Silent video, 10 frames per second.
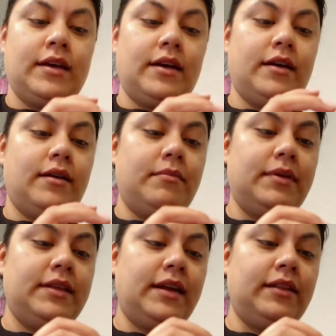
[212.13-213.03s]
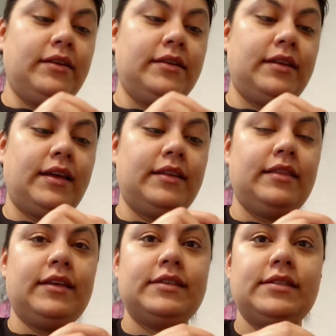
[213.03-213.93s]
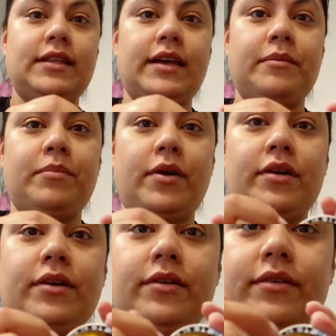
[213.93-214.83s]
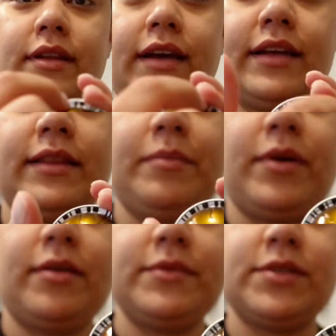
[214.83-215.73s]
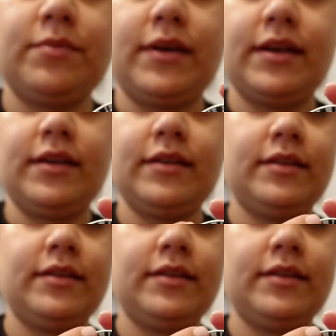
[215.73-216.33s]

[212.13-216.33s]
And then I learned that this like barcode like at the bottom is what